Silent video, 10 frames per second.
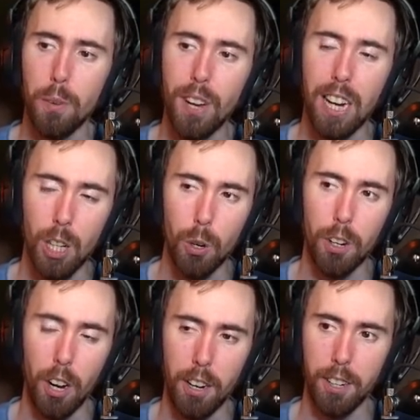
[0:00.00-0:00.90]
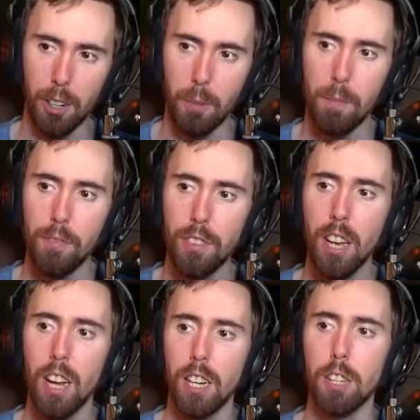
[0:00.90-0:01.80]
we've got going on here.
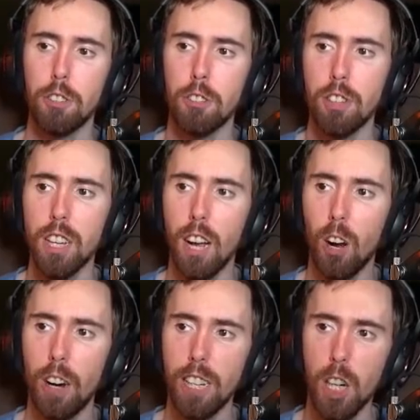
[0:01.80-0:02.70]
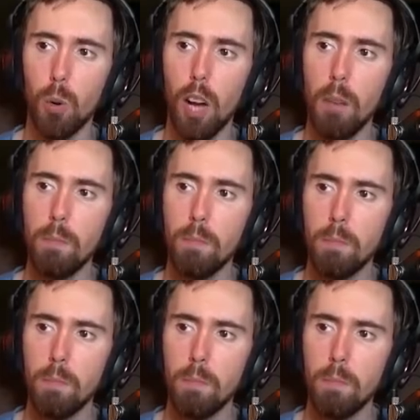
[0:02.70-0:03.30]
This is the, alright, you know what?